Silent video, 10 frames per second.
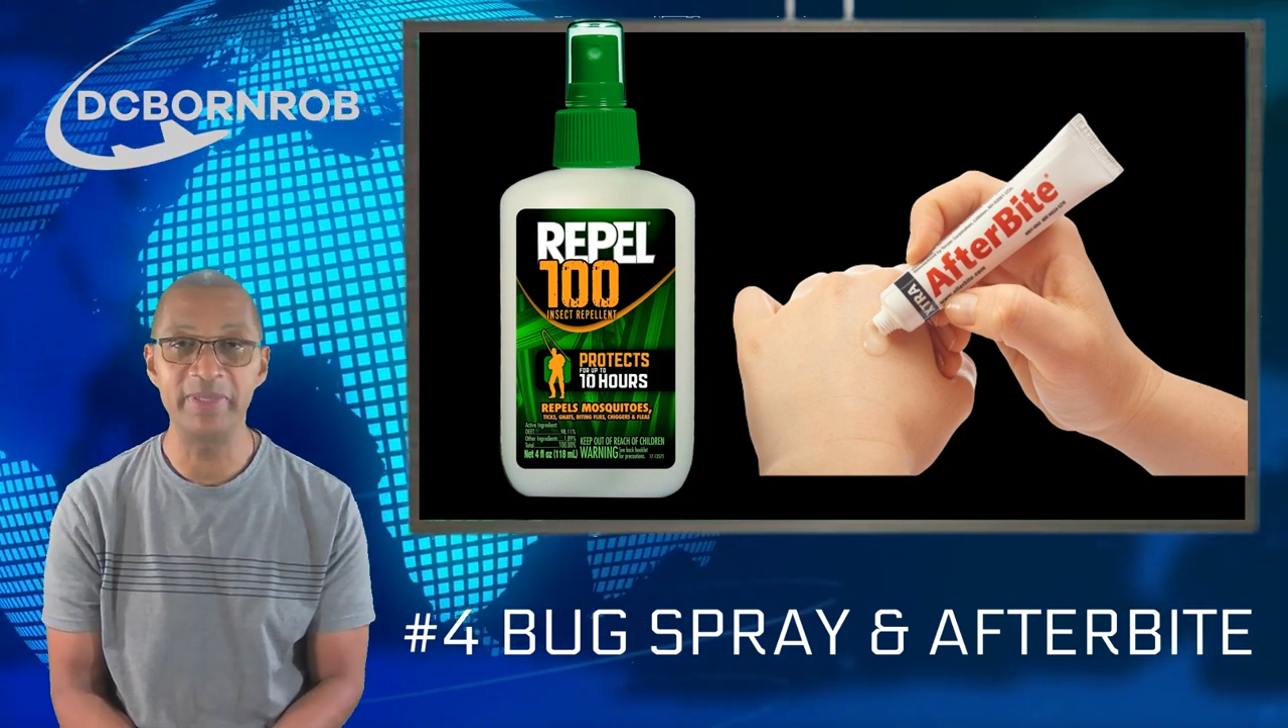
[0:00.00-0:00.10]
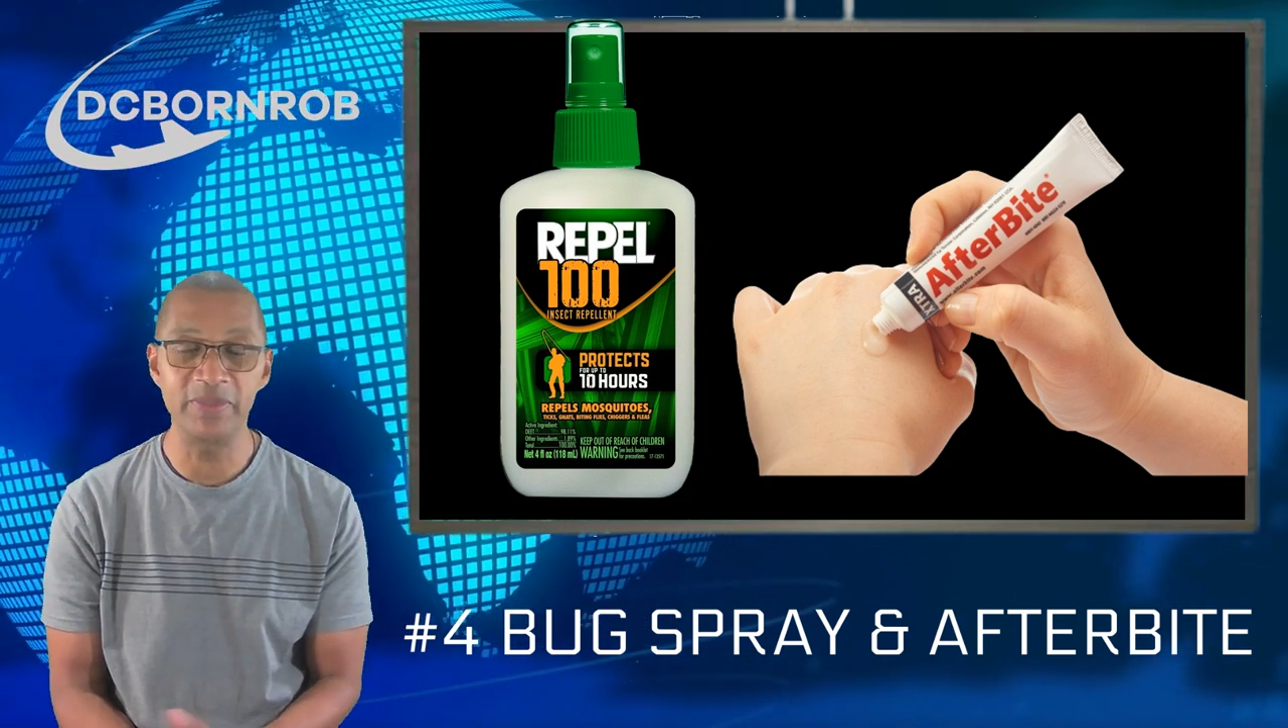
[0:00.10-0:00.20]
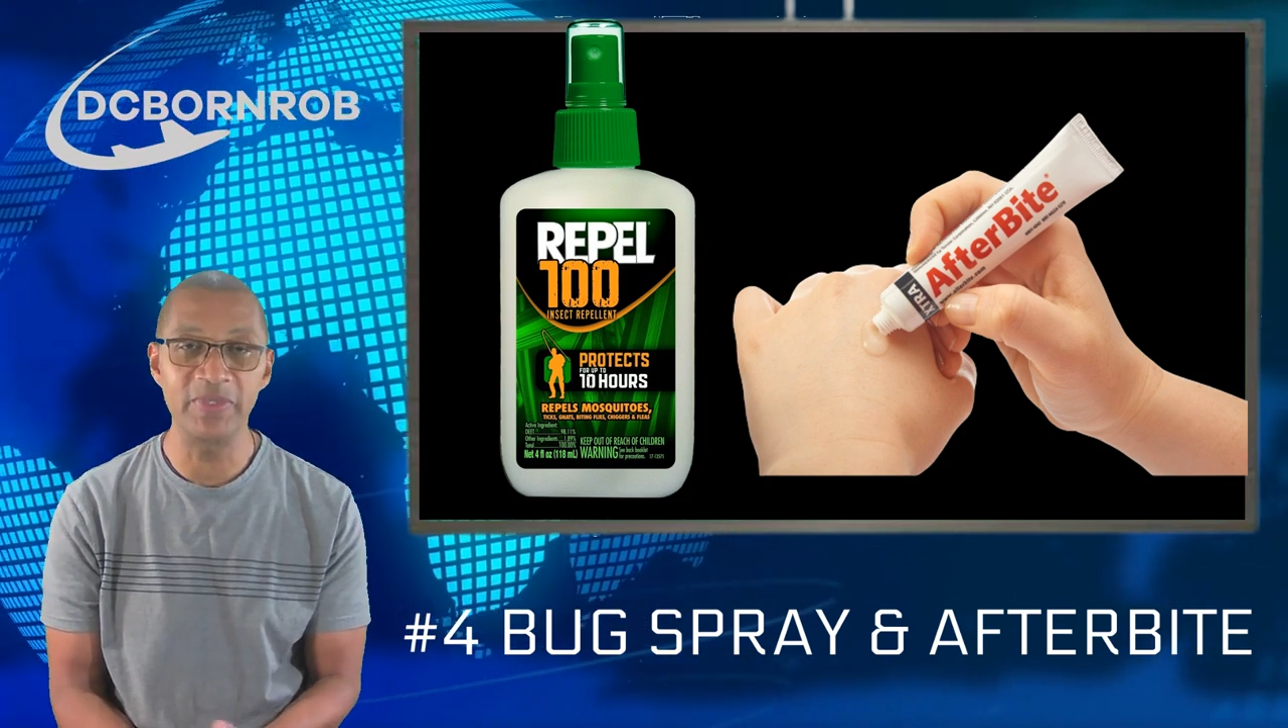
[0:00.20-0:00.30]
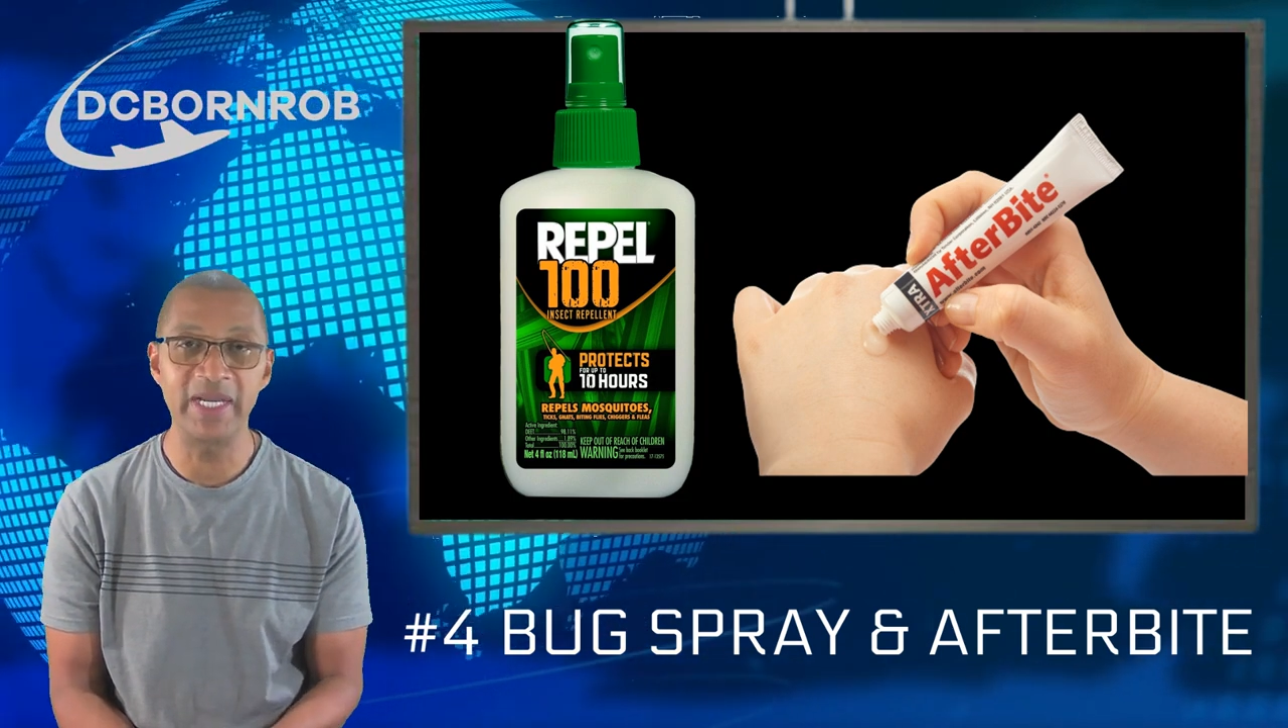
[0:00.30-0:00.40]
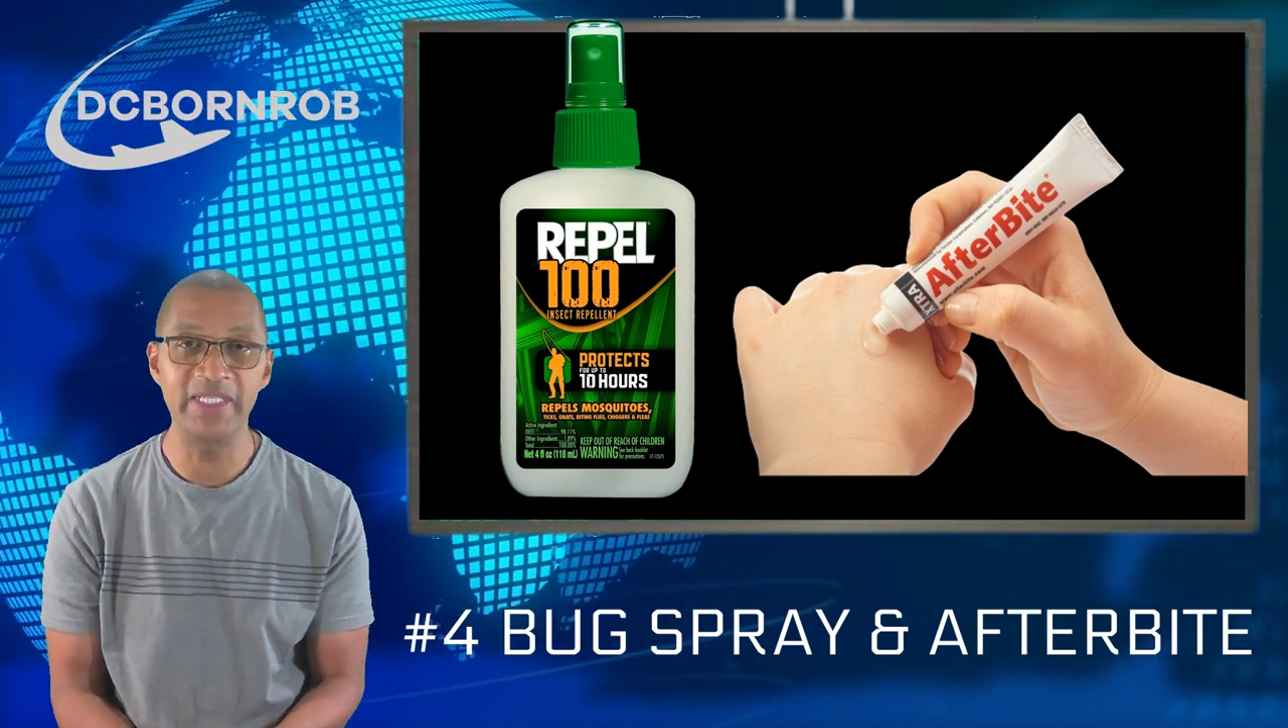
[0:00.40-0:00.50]

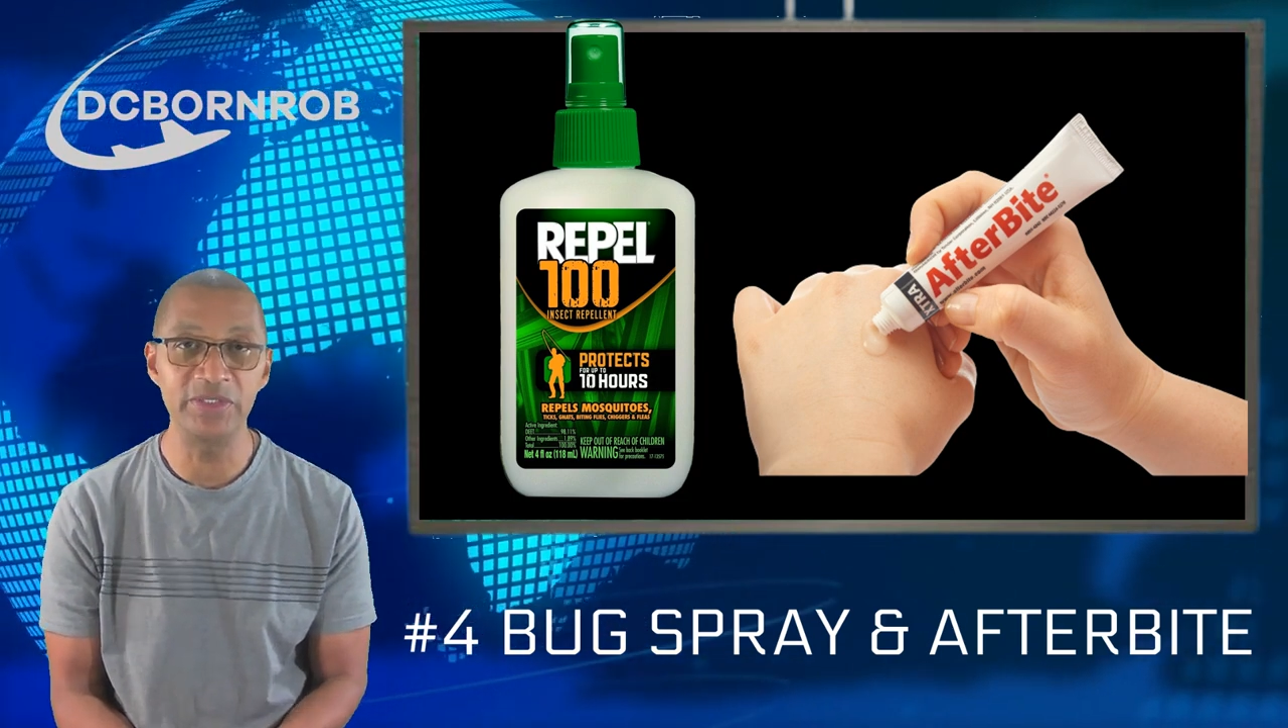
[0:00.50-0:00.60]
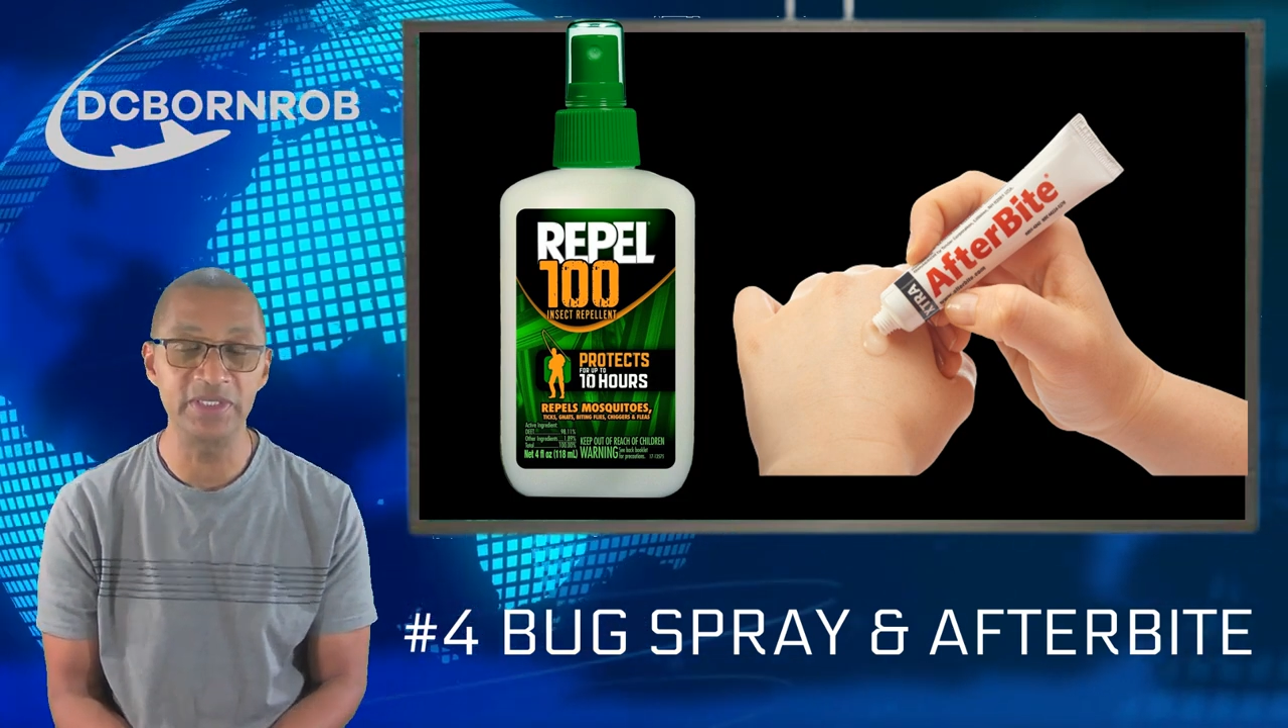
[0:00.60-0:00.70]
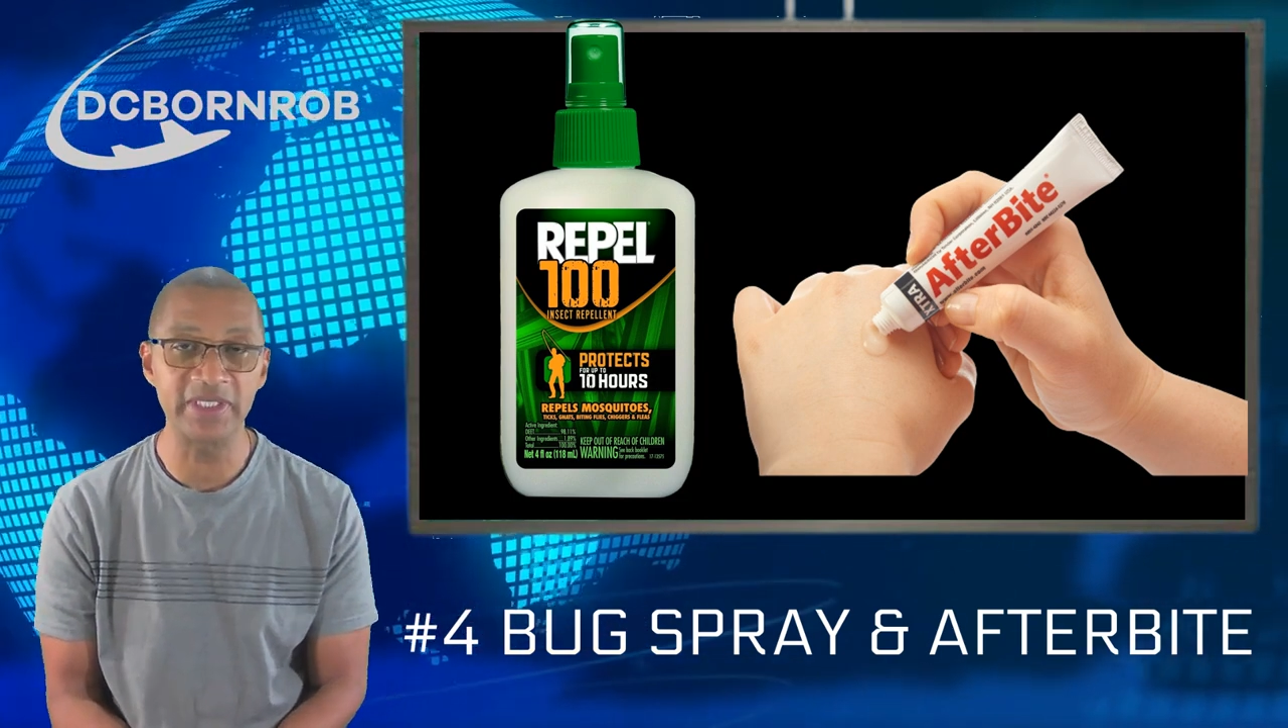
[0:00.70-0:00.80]
but the one I use